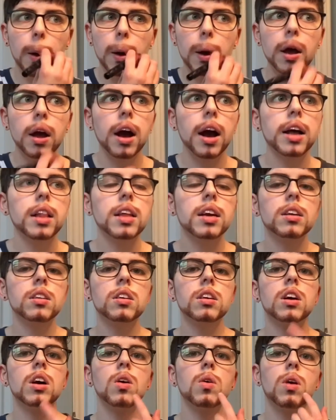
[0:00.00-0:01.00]
I like to
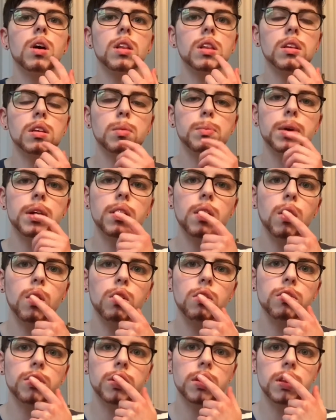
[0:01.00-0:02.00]
go a little bit
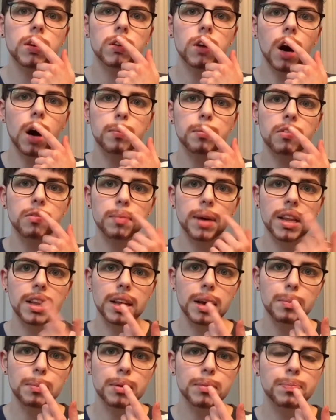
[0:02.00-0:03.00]
over the top of my
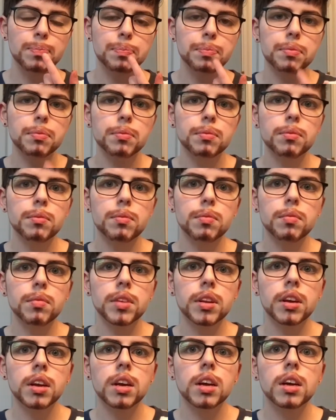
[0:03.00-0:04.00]
lip,
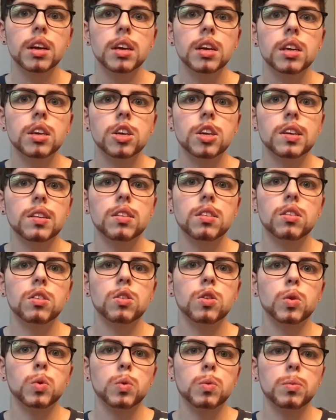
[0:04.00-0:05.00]
just
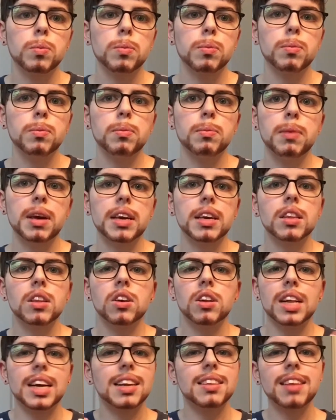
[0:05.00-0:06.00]
to make it look
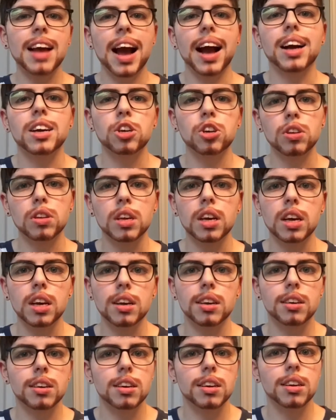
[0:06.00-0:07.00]
like it's actually
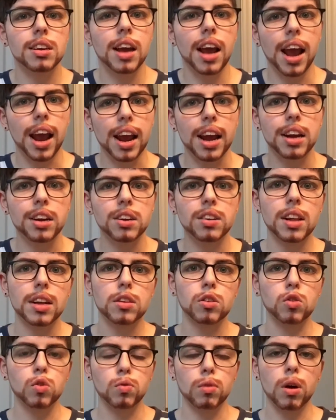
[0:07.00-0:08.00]
hair that's
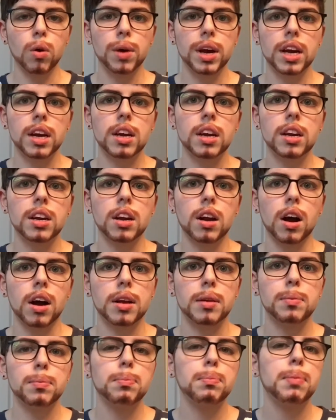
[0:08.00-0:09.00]
growing and not
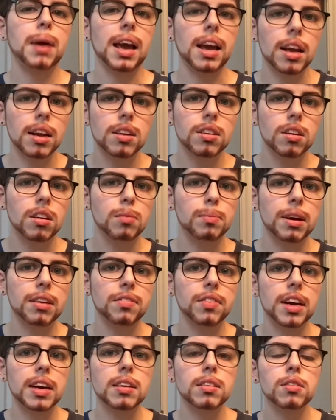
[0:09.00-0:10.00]
paint on my
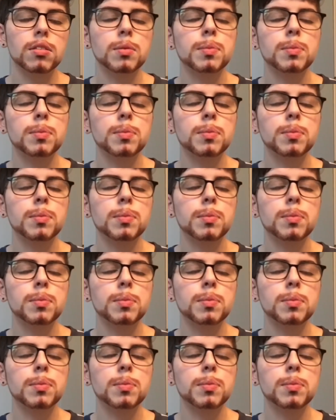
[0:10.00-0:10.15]
face.